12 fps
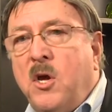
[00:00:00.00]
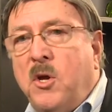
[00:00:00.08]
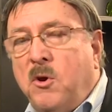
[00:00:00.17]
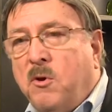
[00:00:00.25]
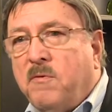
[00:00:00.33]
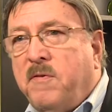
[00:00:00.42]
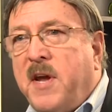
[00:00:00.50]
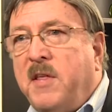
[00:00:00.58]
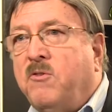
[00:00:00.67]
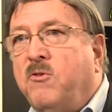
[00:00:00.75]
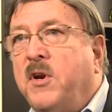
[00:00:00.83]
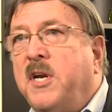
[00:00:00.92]
your
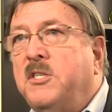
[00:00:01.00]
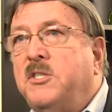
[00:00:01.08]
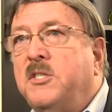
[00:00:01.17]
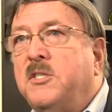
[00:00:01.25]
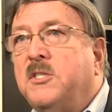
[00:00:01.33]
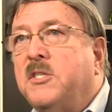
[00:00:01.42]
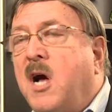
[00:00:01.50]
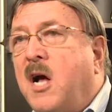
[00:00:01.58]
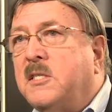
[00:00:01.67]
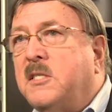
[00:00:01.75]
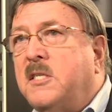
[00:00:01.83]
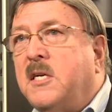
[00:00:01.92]
faith traditions
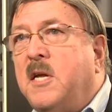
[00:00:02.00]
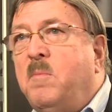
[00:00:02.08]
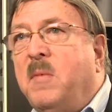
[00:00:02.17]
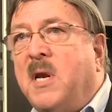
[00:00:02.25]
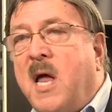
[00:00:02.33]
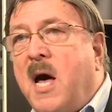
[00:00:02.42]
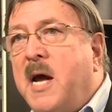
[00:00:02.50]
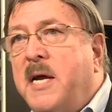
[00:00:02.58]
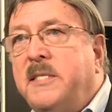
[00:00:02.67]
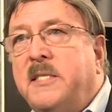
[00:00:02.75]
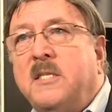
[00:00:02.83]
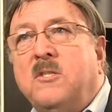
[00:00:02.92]
constantly
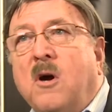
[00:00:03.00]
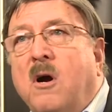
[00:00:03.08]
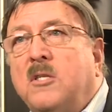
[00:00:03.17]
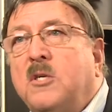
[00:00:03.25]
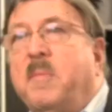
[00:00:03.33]
maligned and talked